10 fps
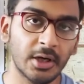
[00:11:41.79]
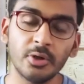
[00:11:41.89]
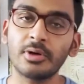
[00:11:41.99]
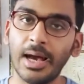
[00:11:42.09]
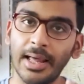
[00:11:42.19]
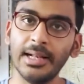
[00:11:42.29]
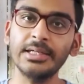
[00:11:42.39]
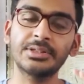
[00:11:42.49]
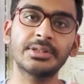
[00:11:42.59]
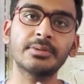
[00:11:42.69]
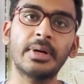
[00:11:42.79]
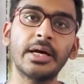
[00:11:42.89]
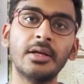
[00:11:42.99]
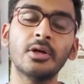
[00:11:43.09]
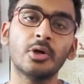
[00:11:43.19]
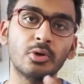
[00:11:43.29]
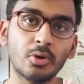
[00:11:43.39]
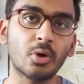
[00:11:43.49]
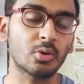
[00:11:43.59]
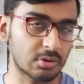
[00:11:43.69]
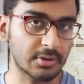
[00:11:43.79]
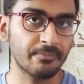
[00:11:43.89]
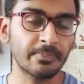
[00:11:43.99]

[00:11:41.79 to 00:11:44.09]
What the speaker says: Your allies determine your growth.